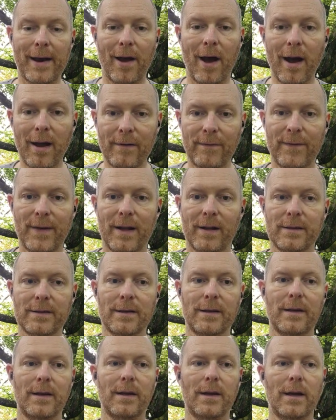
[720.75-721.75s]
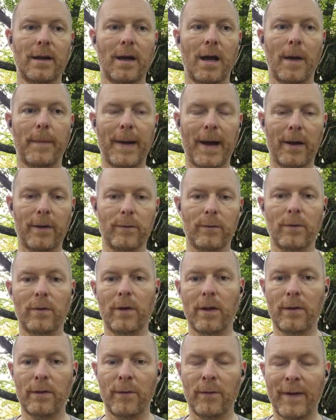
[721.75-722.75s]
I felt about
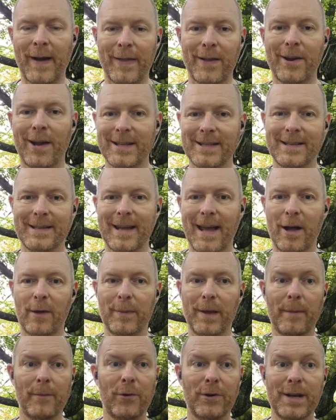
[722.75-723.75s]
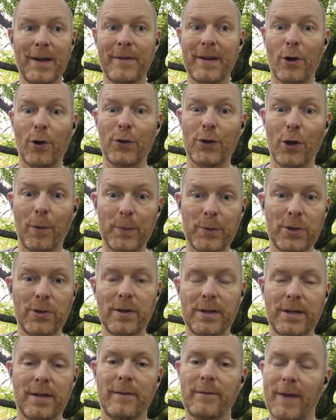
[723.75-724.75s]
the fact that I didn't help them, or never got the
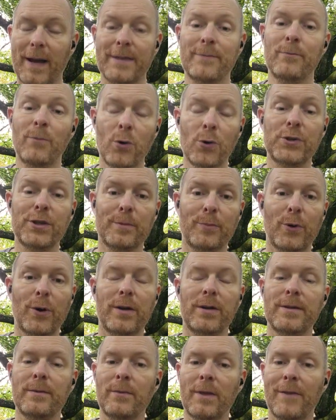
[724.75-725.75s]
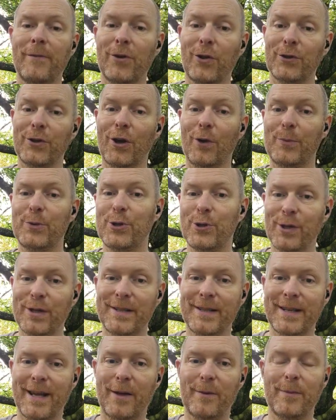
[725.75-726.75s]
opportunity. In fact, more to the point, I never got the
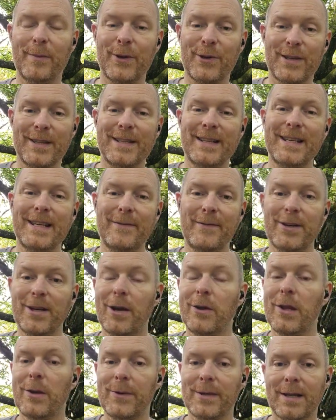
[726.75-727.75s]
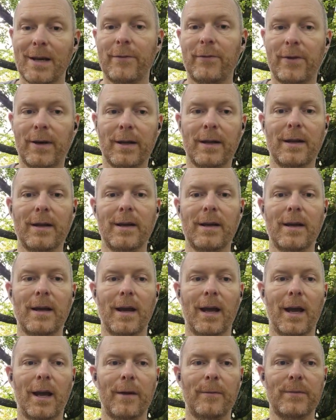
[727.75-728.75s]
opportunity to help them because I didn't even know they were suffering.
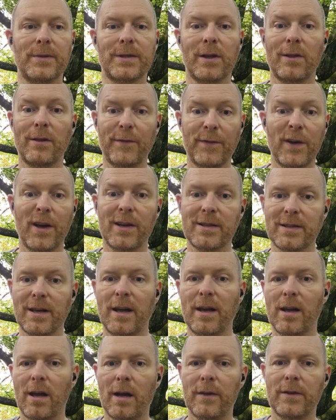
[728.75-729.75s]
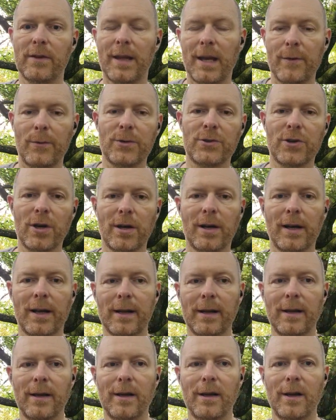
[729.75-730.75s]
So the first I heard that they were
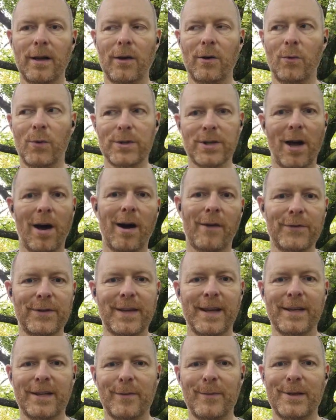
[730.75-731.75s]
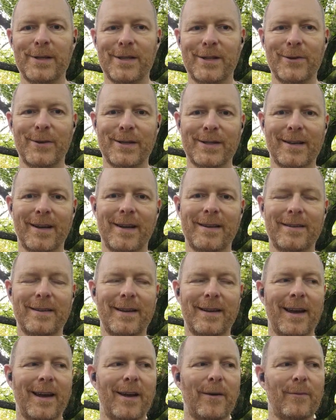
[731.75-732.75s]
struggling was after they'd committed suicide.
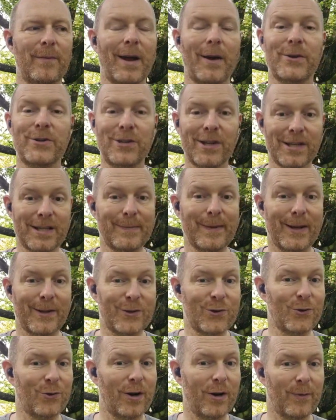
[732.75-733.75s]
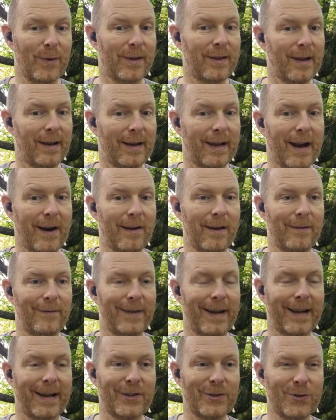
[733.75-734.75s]
Now I just about saw it with Caroline
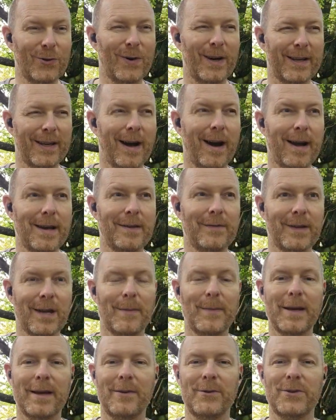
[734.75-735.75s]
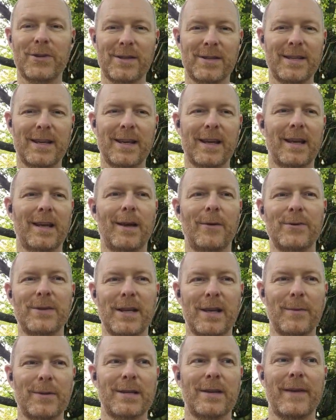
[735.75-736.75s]
Flack. I saw it kind of coming. I was just seeing it, and I was
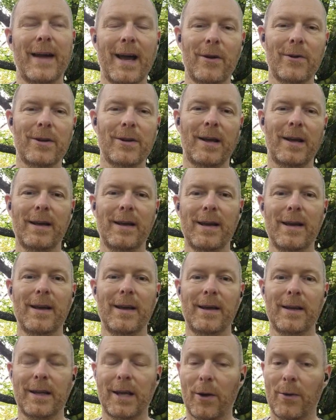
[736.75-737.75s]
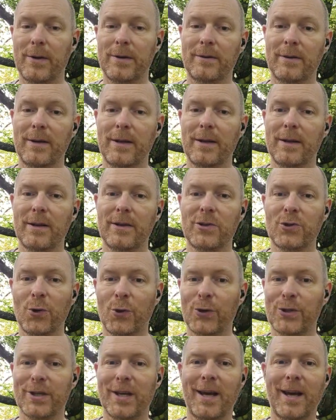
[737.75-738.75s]
thinking to myself, how could I go and
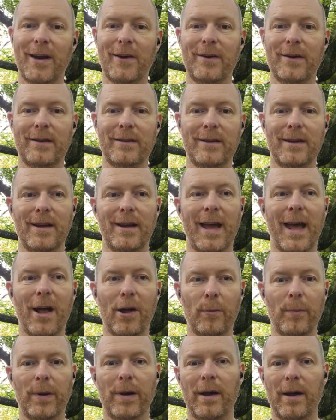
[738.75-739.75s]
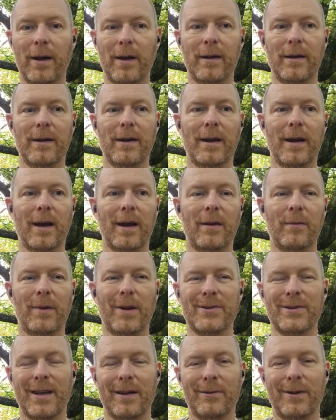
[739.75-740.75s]
talk to her and help her? And I
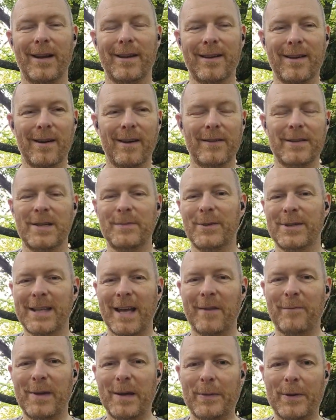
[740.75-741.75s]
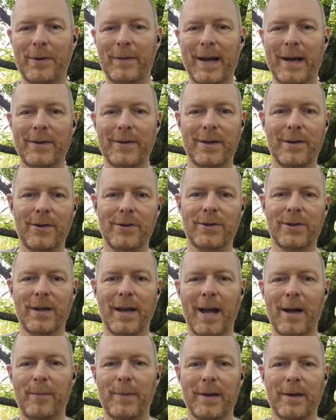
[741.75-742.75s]
was like, well, I can't. She must have people around her who's going
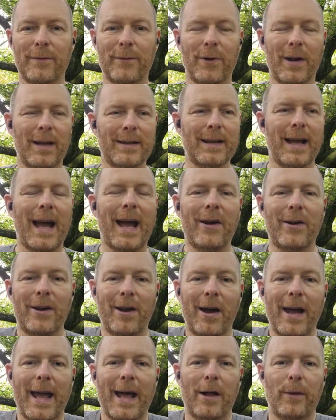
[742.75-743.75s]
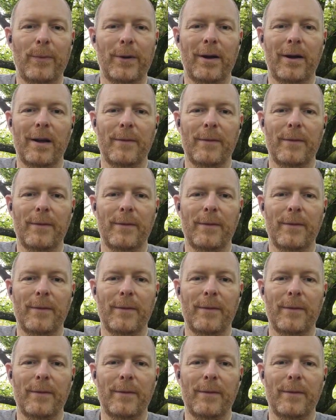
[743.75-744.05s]
to helping her for it. Like, how can I help her?